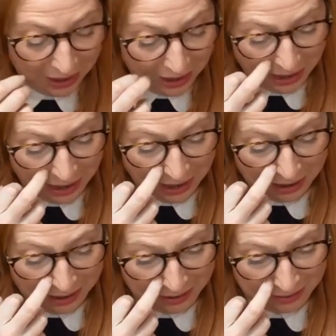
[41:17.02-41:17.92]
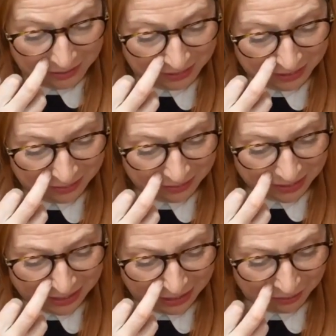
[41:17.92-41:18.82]
Oh, you
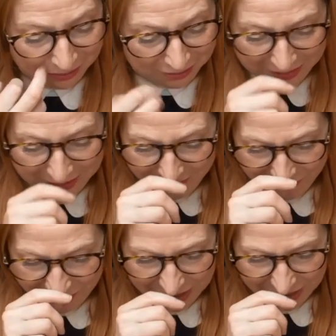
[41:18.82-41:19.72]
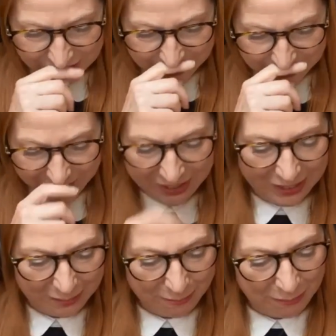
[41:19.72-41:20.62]
can get all the information you
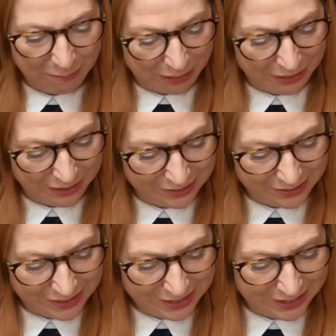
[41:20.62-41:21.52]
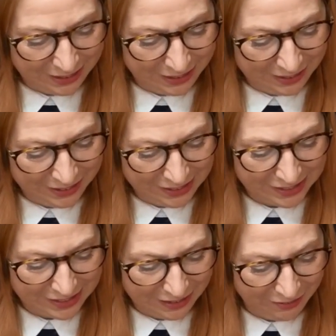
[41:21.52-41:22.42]
need about bunions.
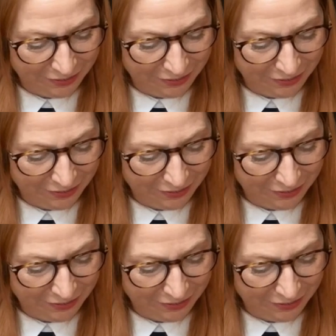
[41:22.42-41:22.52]
That's lovely.